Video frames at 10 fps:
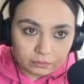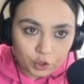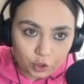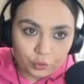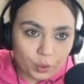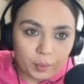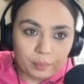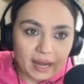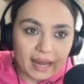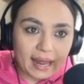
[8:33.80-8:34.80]
you remember
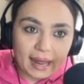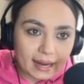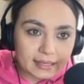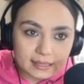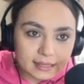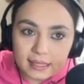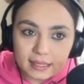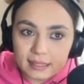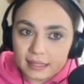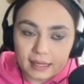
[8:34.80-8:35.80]

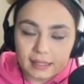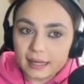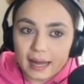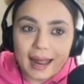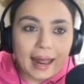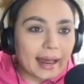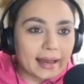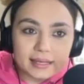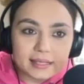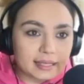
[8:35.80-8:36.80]
anything
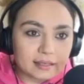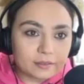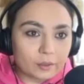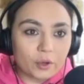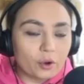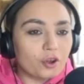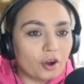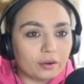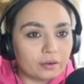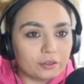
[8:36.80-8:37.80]
from your
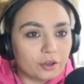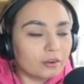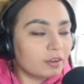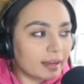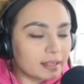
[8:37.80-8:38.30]
young age?